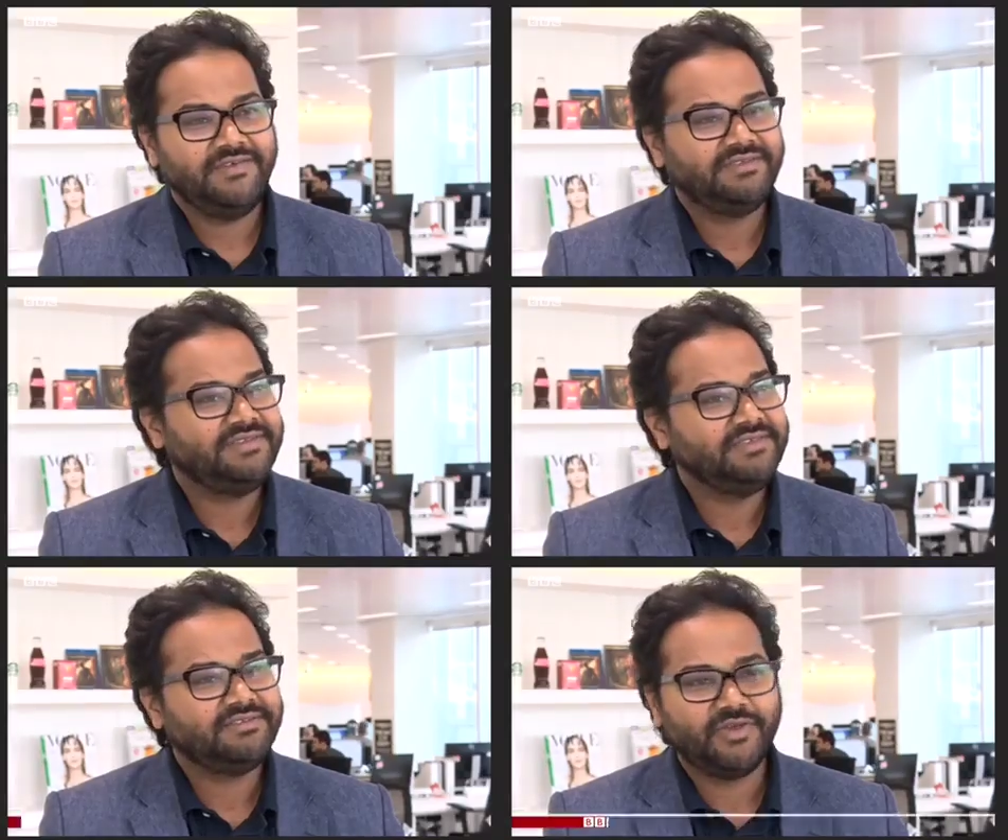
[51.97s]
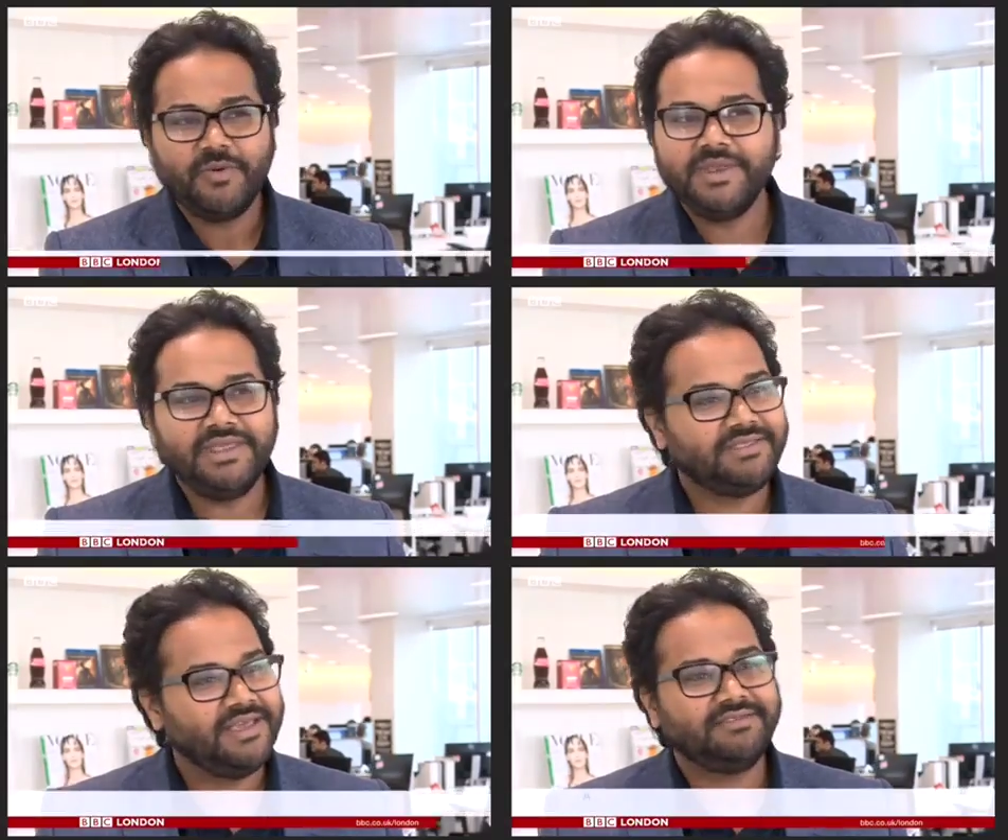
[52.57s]
we see so
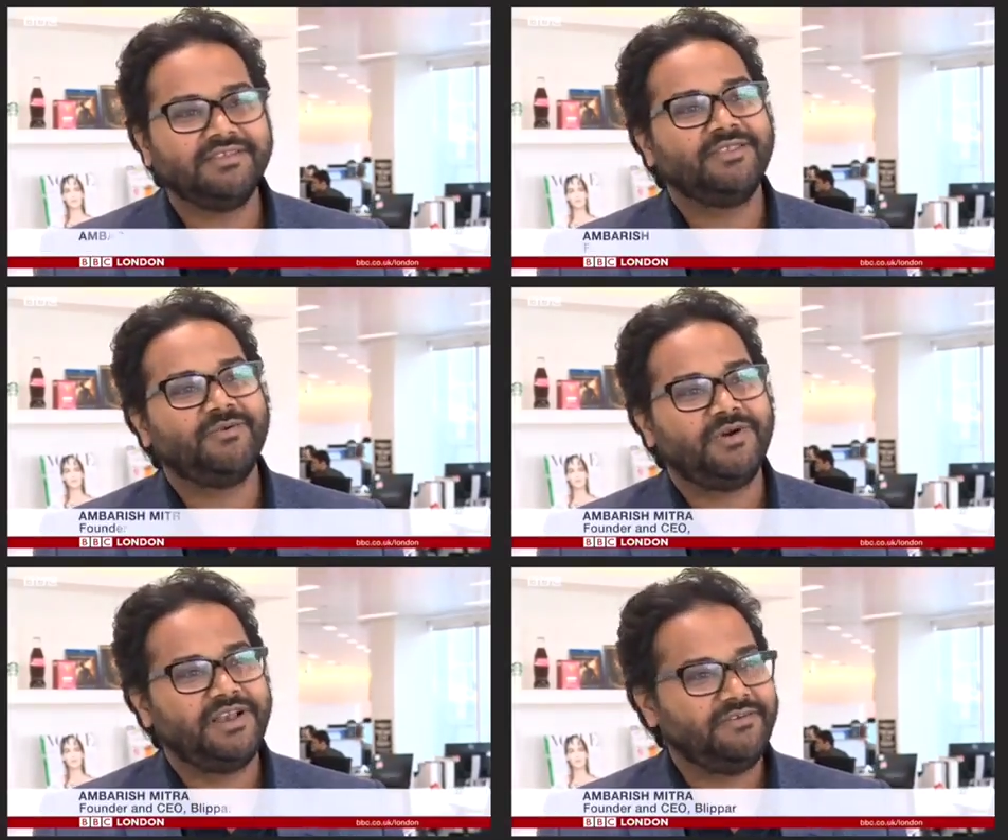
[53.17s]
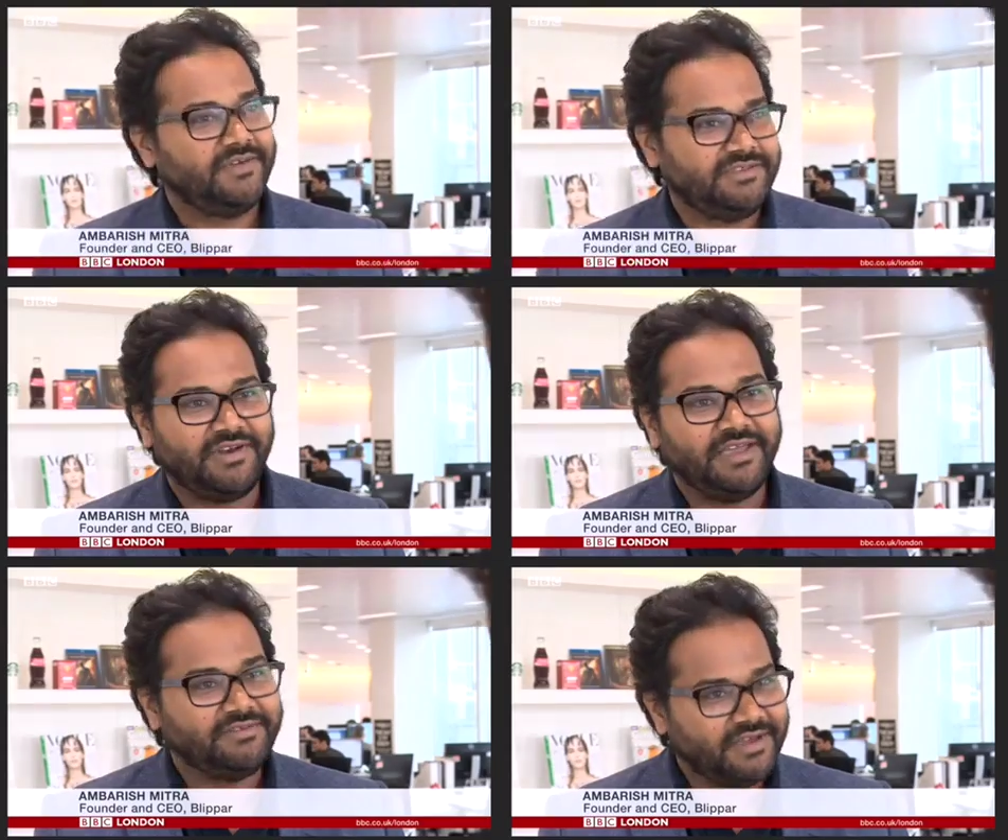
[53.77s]
many things in the world which
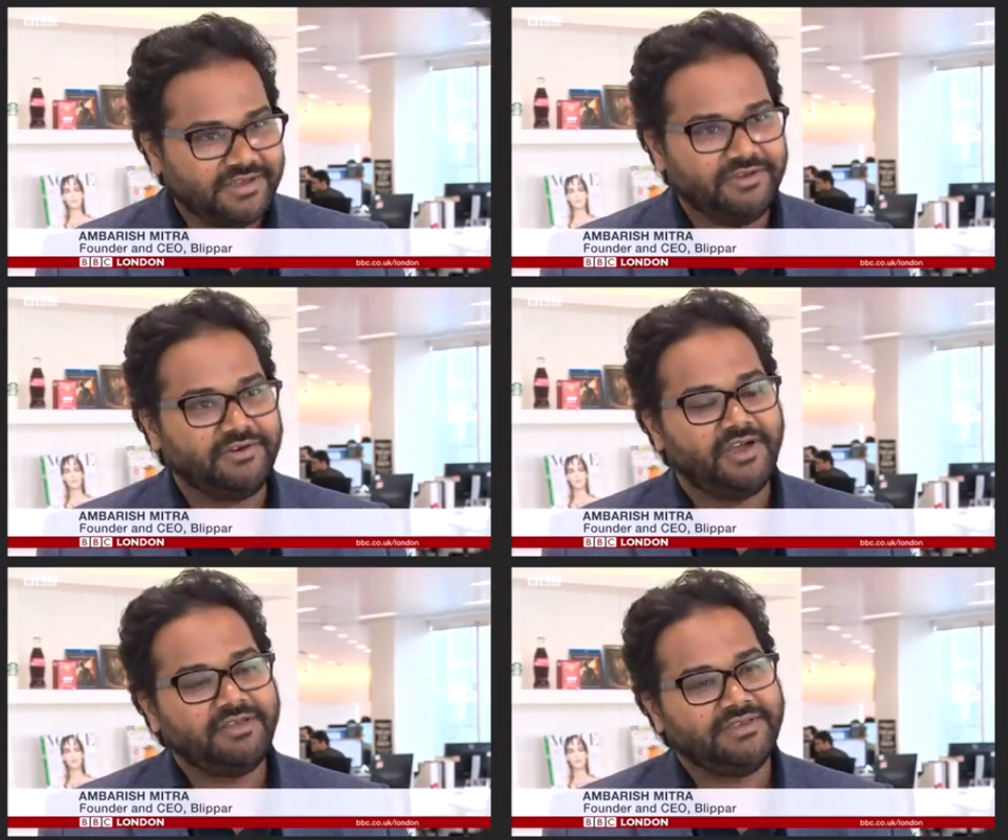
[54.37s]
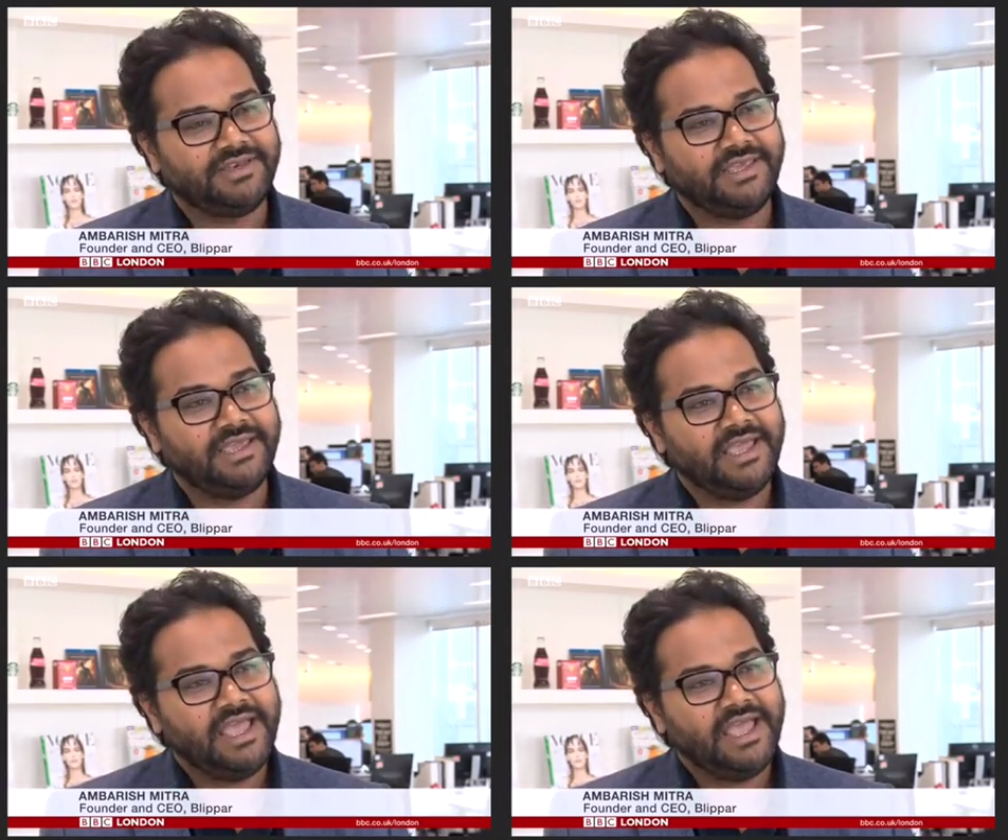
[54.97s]
drives our curiosity